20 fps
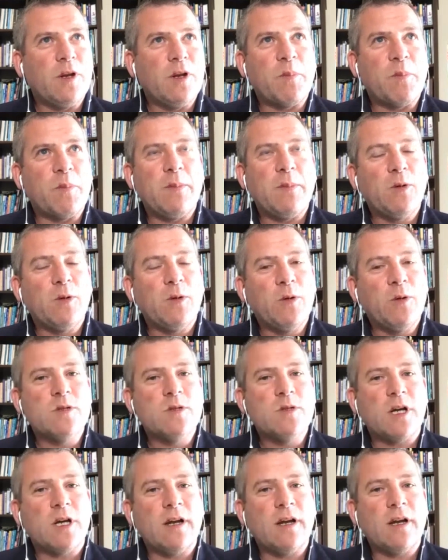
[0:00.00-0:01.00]
For people who
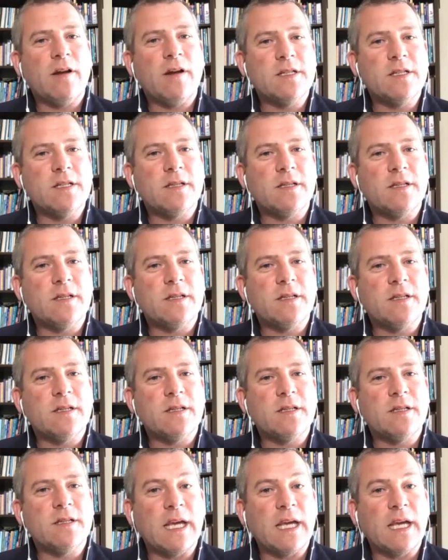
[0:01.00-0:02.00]
lose All Ireland's like
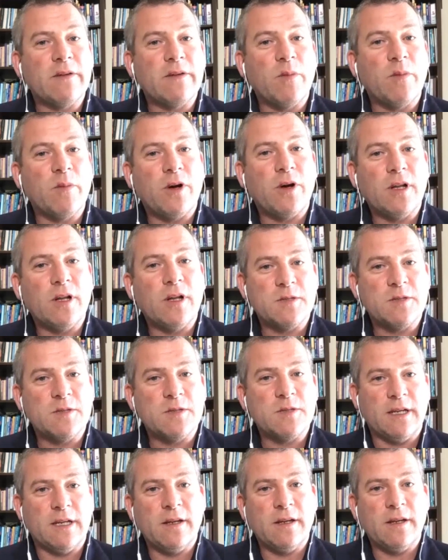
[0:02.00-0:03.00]
by a kick of a ball
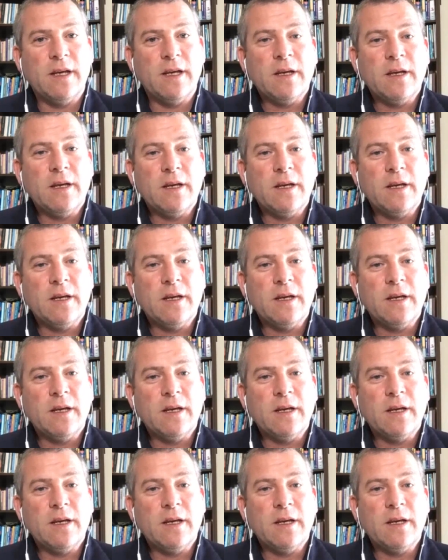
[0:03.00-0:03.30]
as we did,